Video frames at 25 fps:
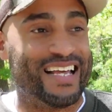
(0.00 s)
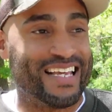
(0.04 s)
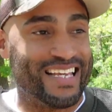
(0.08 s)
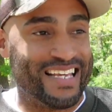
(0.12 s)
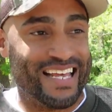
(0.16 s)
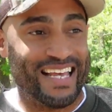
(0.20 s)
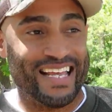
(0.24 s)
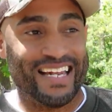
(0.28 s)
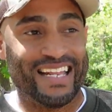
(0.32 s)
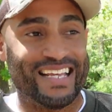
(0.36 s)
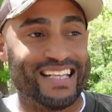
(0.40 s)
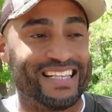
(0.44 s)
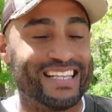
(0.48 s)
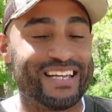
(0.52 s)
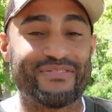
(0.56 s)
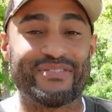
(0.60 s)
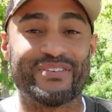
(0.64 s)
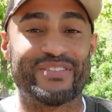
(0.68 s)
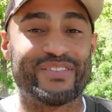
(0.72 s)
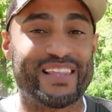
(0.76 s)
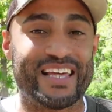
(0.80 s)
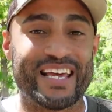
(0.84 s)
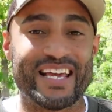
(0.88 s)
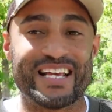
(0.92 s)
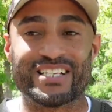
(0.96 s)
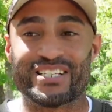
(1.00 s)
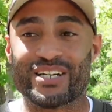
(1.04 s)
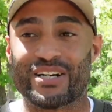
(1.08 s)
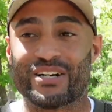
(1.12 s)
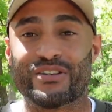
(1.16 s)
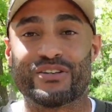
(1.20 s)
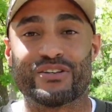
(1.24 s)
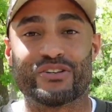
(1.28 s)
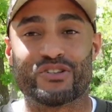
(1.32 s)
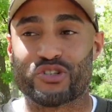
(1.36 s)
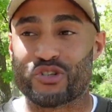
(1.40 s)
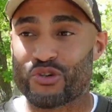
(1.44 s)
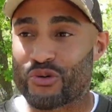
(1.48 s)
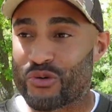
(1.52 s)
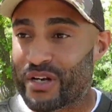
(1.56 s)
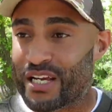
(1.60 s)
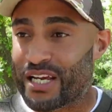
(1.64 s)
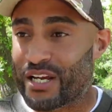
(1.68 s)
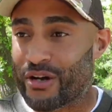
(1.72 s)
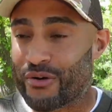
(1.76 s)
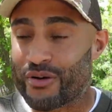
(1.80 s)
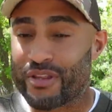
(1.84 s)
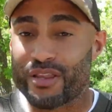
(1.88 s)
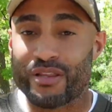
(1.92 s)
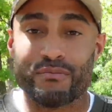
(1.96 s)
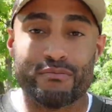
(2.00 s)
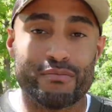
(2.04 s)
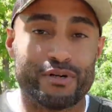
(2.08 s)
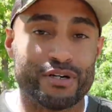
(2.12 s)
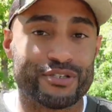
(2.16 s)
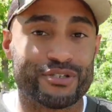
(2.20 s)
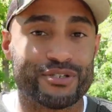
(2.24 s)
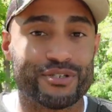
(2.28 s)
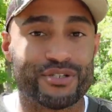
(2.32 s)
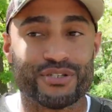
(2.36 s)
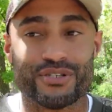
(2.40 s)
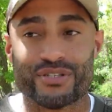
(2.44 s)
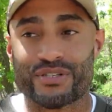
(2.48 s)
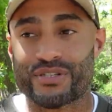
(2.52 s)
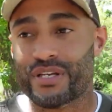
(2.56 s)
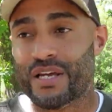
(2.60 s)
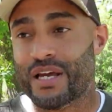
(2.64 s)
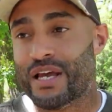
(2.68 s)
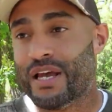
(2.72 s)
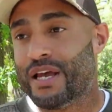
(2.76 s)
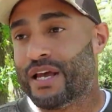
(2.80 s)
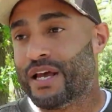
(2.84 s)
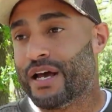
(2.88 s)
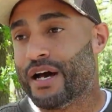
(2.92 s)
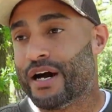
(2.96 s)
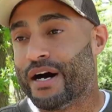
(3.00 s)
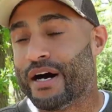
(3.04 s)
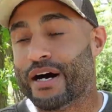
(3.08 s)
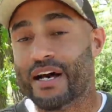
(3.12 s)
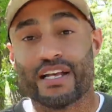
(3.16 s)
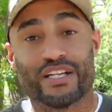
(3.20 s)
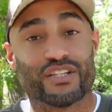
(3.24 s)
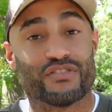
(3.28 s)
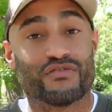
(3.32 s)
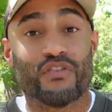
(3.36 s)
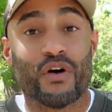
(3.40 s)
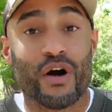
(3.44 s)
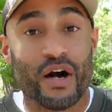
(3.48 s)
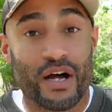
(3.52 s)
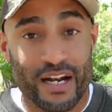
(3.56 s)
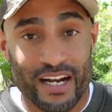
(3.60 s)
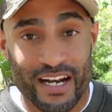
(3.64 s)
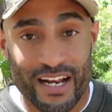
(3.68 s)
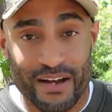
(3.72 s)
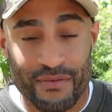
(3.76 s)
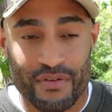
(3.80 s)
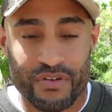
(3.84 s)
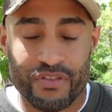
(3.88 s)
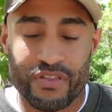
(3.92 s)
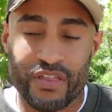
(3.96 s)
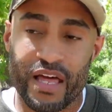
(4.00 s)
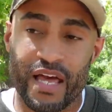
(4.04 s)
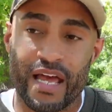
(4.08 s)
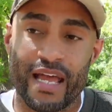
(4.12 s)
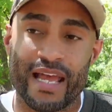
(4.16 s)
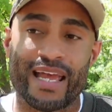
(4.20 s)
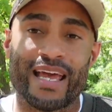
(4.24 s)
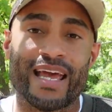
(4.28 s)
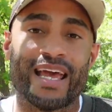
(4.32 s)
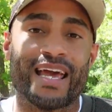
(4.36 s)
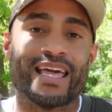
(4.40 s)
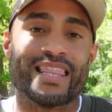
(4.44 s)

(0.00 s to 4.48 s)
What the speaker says: getting different things under the tree or in the bushes is fun and everything,